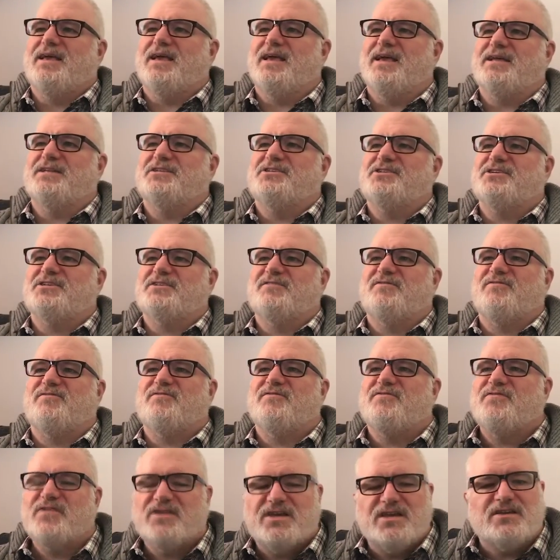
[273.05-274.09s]
it
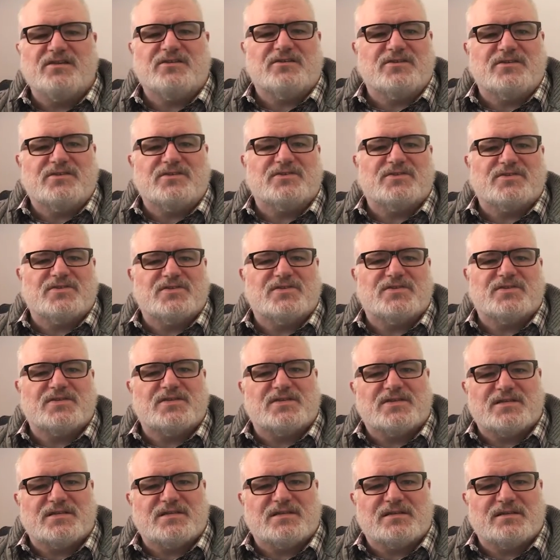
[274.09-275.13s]
just
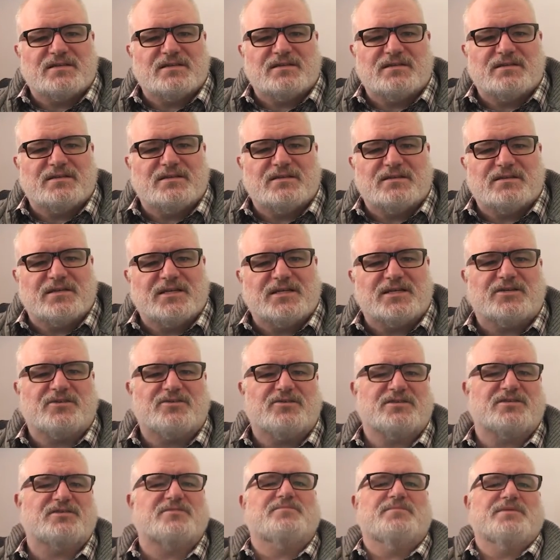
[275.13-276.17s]
feels like
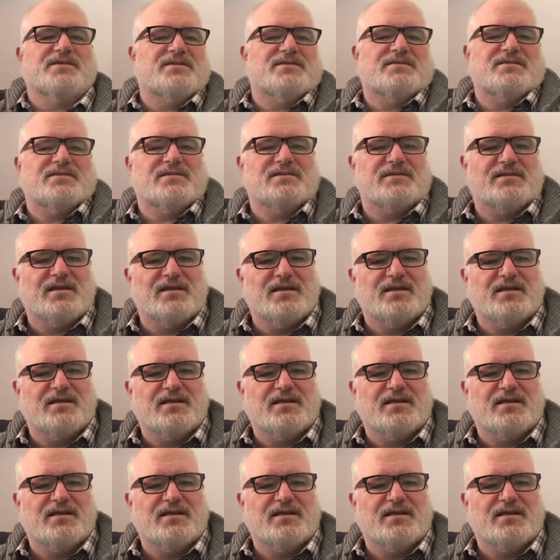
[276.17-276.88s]
Christmas.